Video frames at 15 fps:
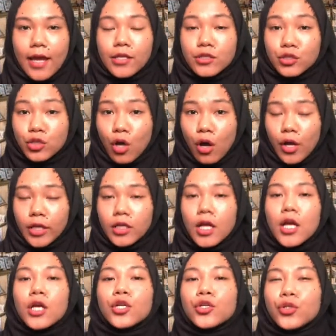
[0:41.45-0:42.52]
soil
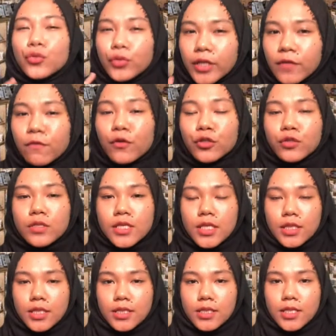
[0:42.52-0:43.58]
during
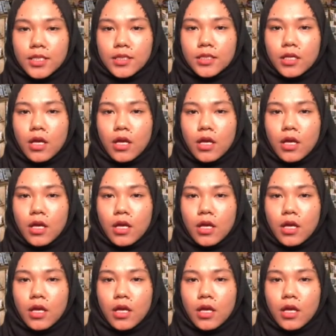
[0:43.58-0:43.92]
photosynthesis.